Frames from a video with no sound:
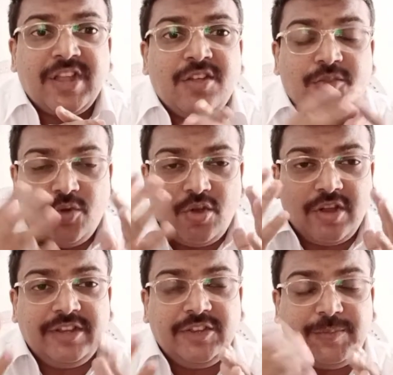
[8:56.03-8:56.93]
So
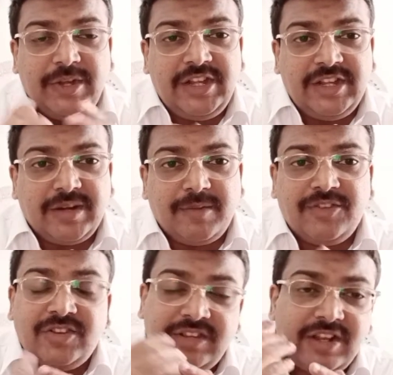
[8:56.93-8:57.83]
on this
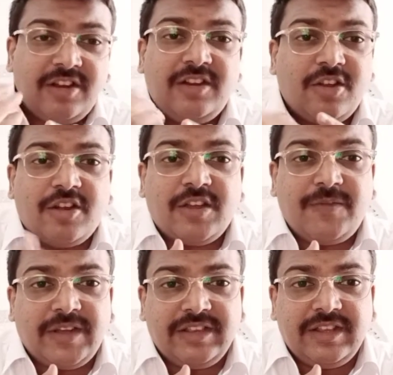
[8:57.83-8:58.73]
predetermination, there are a lot
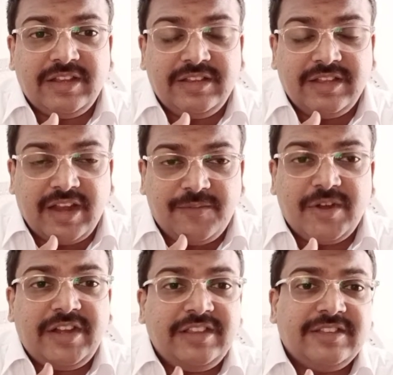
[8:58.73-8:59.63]
of other
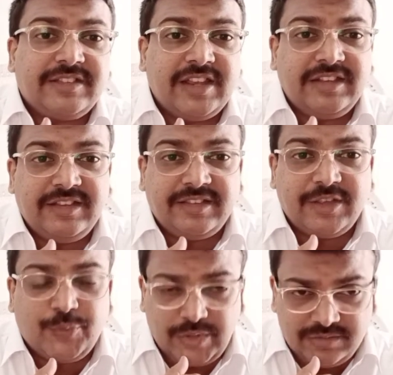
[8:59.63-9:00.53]
advantages like this
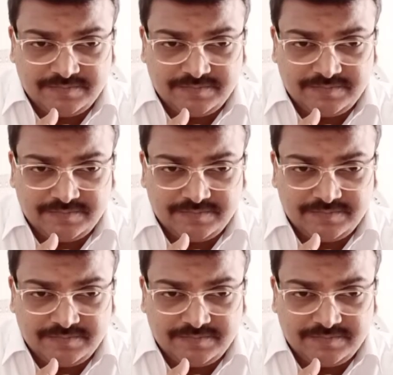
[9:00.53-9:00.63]
as well.